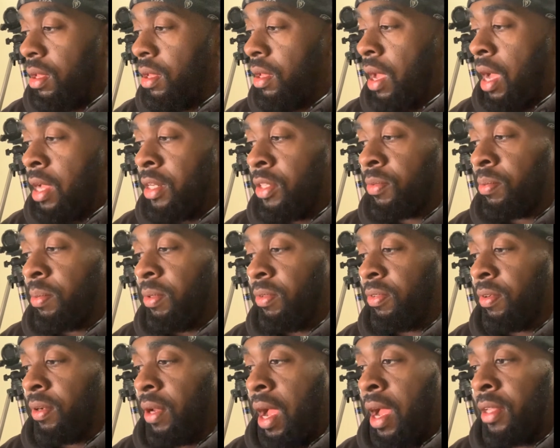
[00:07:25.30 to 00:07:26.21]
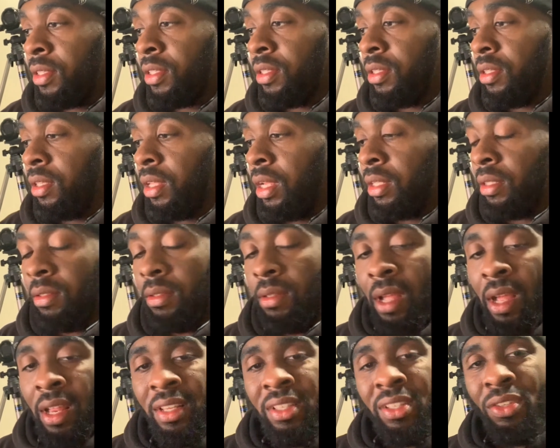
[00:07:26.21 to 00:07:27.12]
I just be free. I
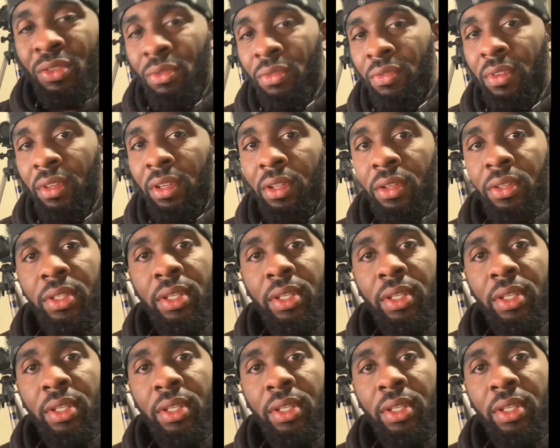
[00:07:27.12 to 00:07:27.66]
had to do videos